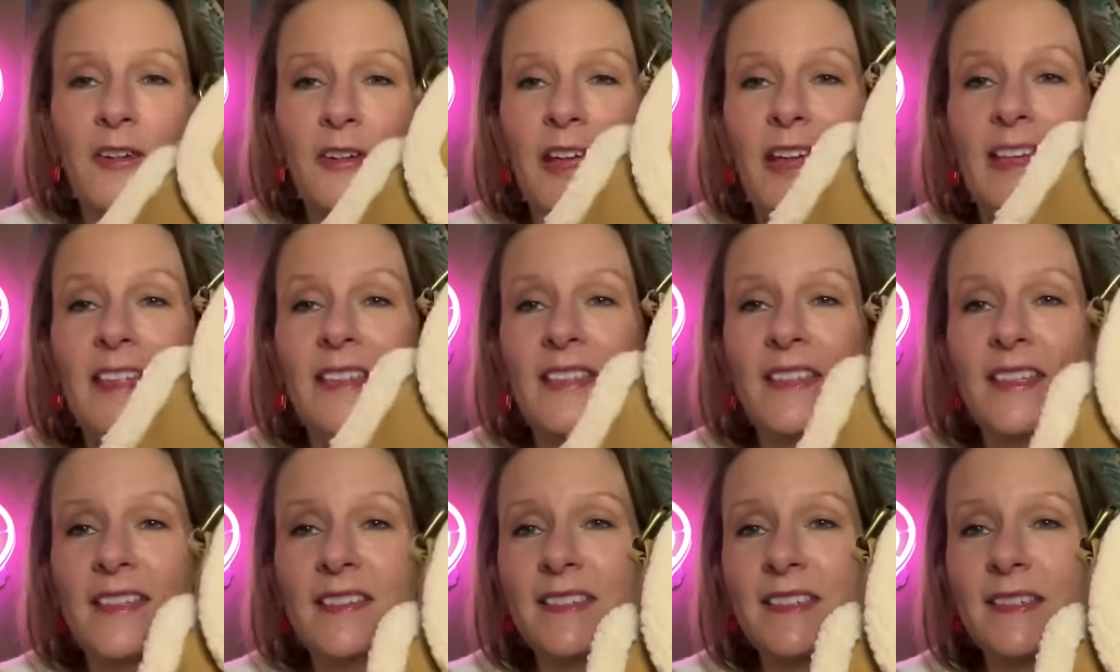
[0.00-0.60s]
Okay,
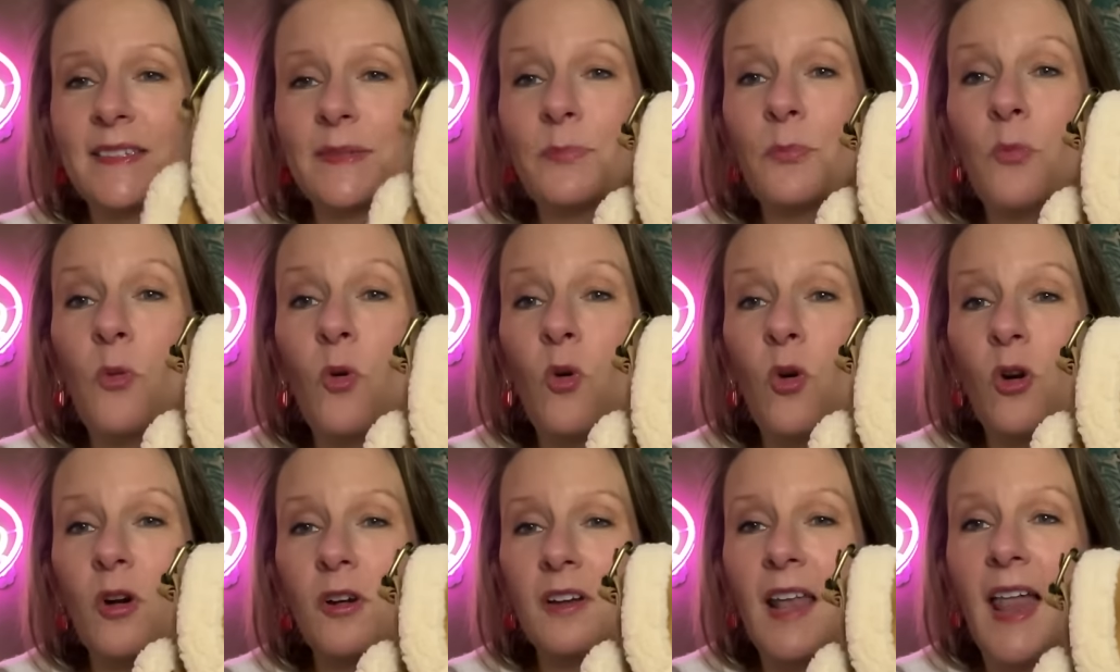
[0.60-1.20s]
this is
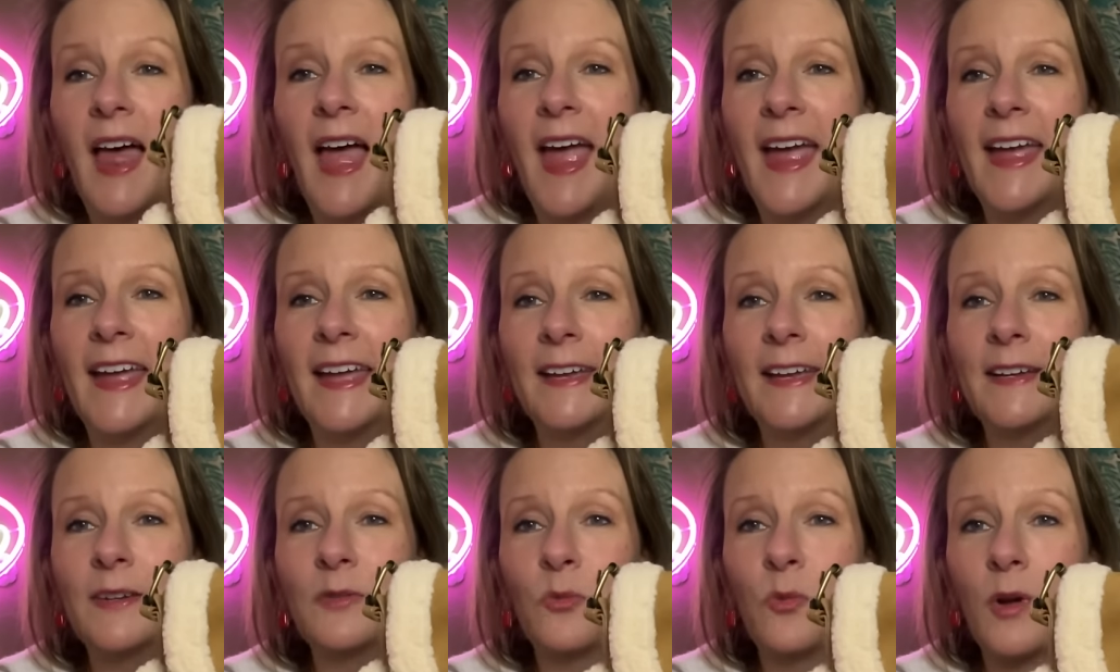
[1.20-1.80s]
more
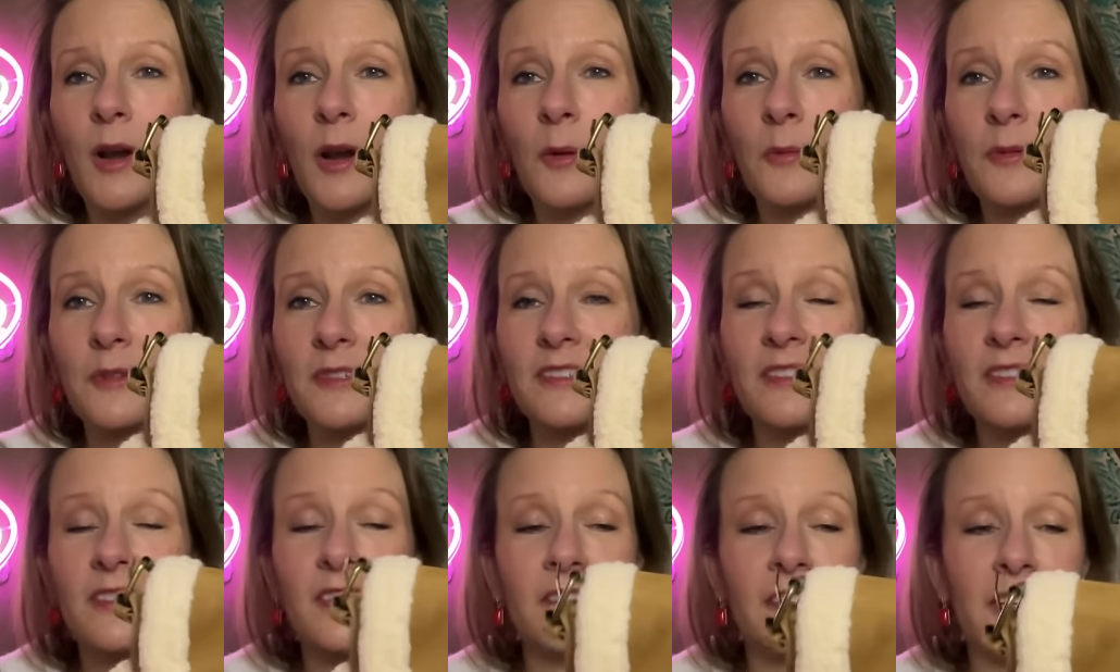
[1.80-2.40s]
like what I
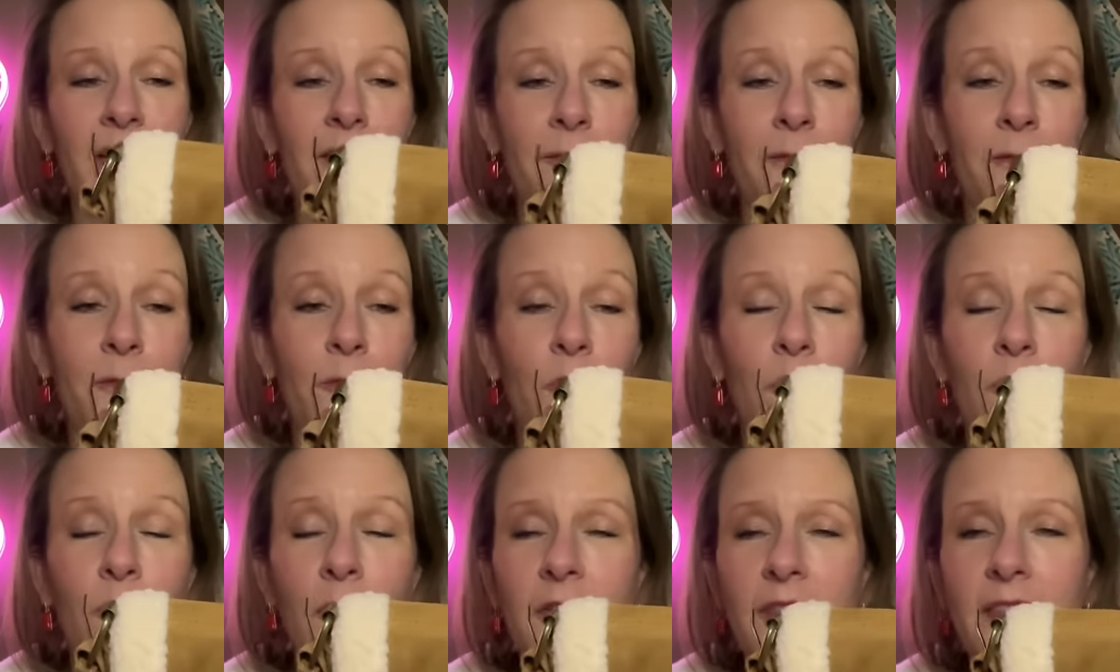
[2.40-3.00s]
was looking
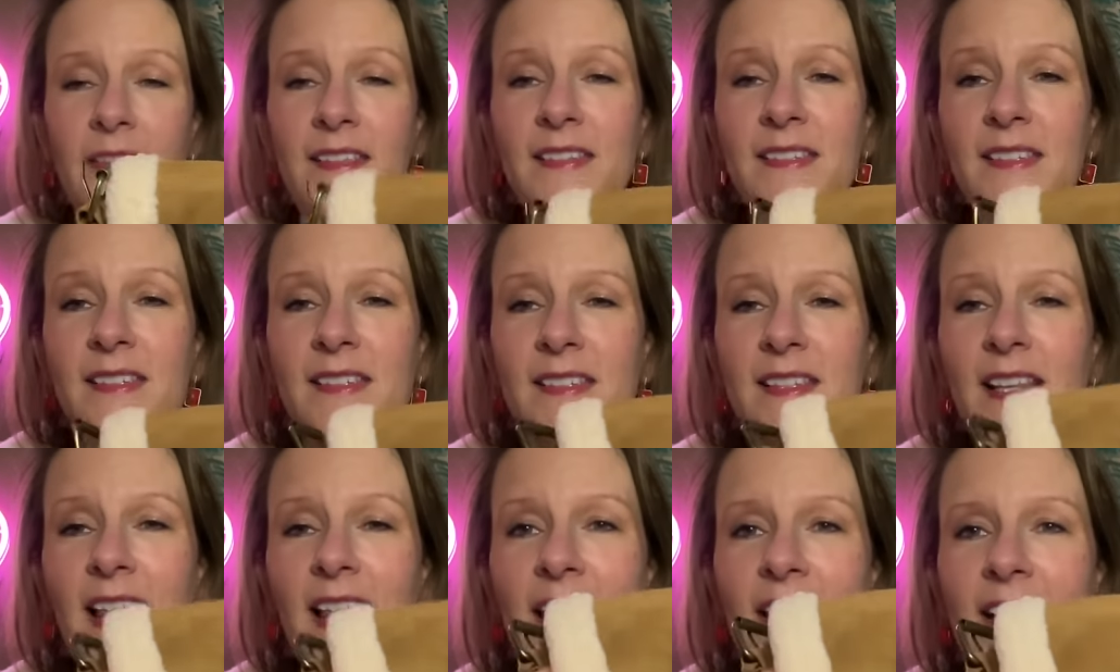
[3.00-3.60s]
for. This
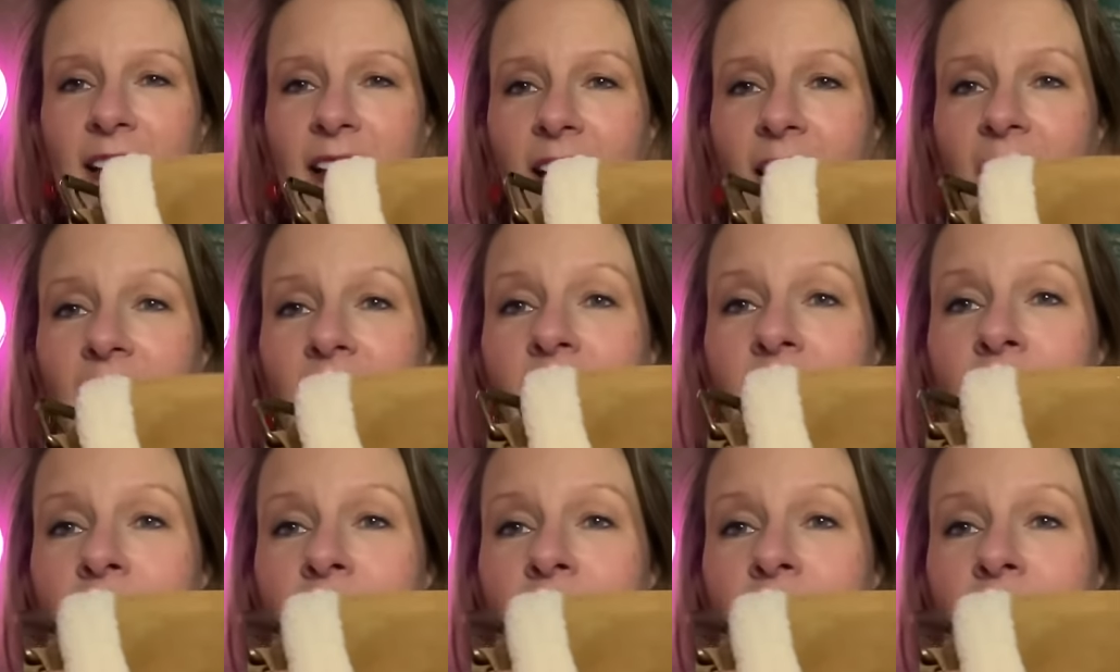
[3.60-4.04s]
is like a